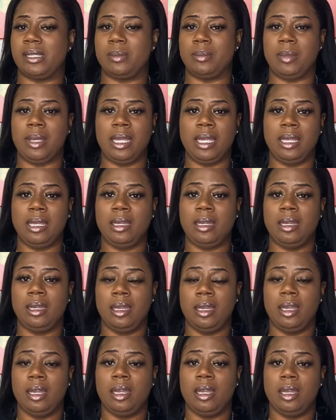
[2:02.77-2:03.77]
me,
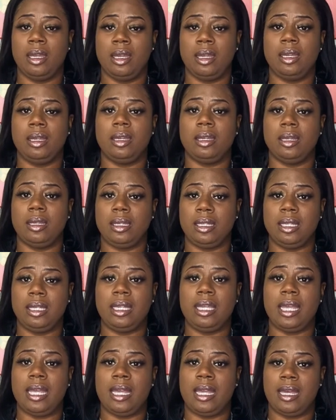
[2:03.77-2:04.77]

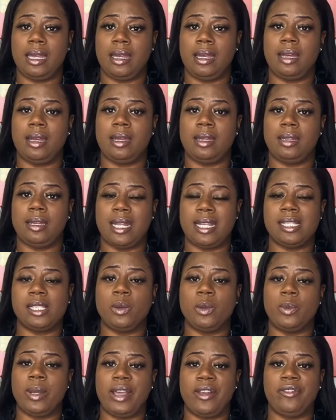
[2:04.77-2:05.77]
yeah, that's a
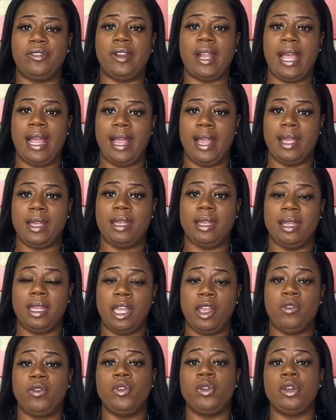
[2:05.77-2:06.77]
red flag.
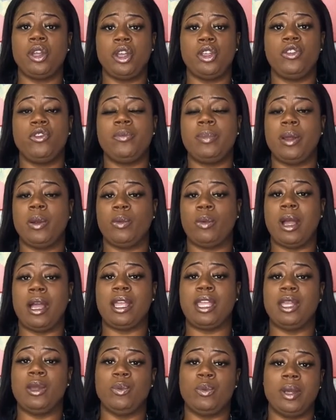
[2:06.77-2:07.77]
If you know you've been
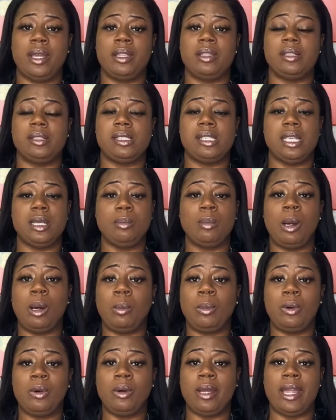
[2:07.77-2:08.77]
rocking with
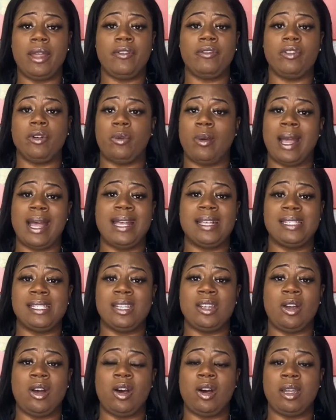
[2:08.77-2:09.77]
T-Mobile and Verizon
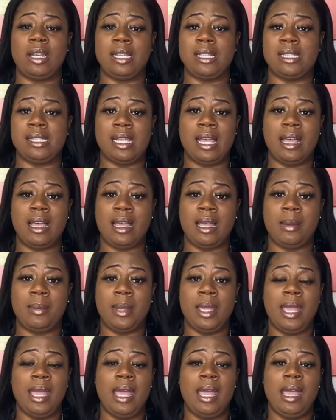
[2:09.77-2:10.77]
all this time,
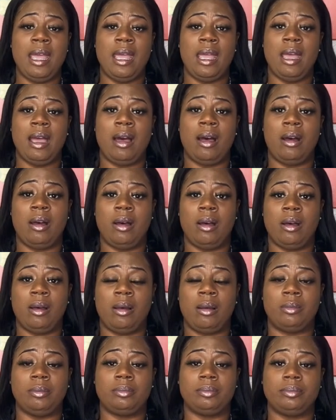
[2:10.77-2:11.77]

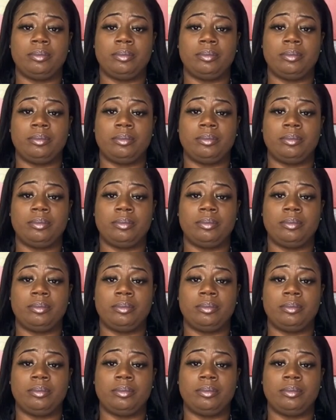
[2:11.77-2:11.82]
um,